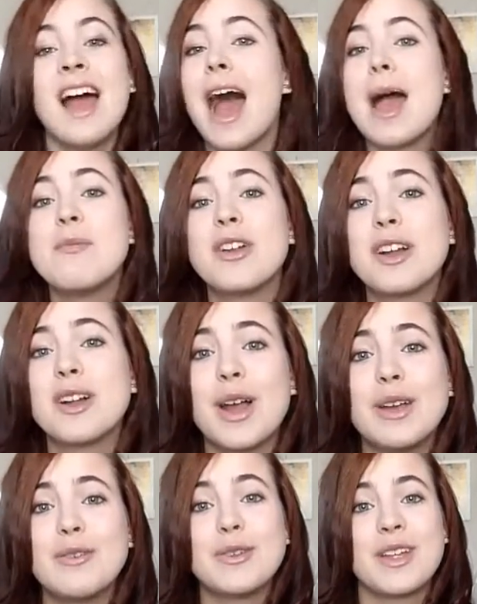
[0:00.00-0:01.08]
I'm very
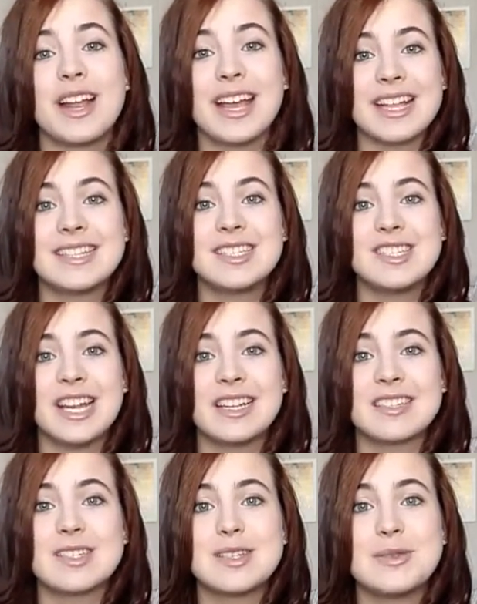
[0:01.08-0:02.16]
grateful that I get the
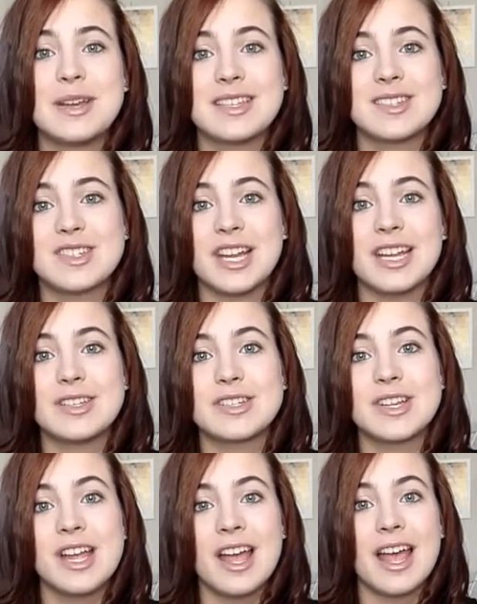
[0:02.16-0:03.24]
chance to
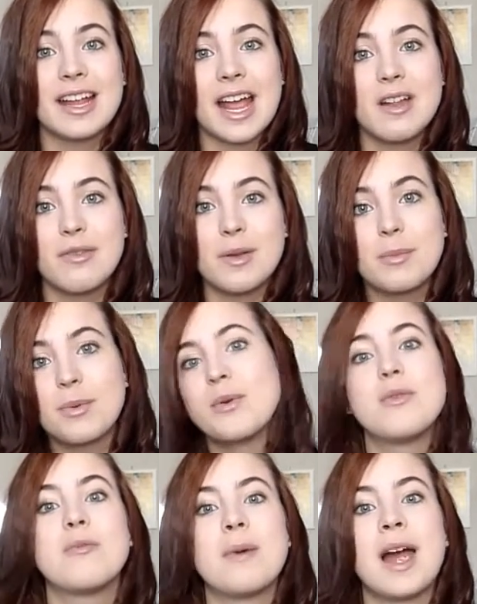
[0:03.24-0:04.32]
exchange and kind of
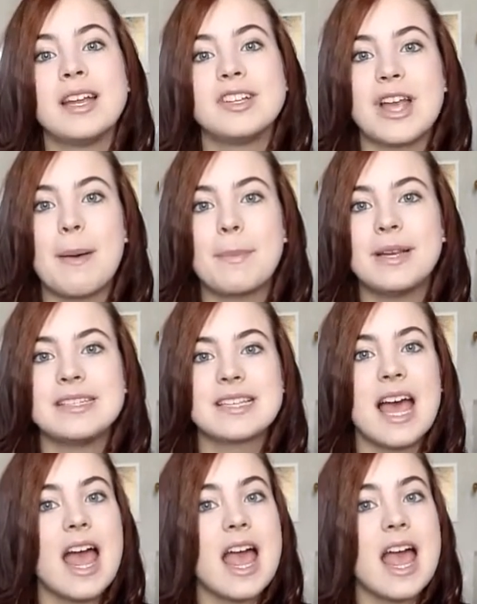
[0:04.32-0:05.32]
improve my Japanese